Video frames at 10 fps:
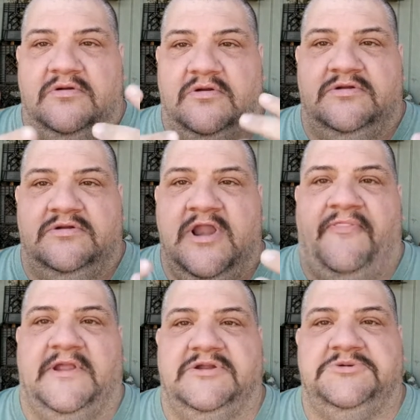
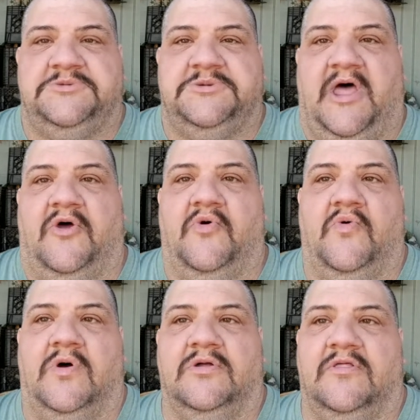nothing to
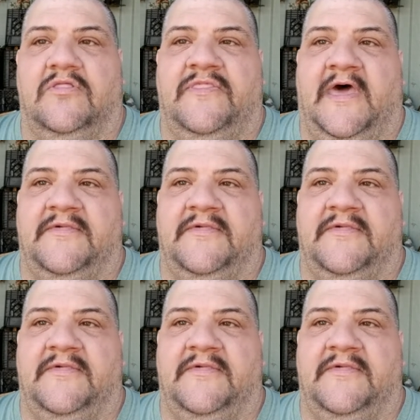show that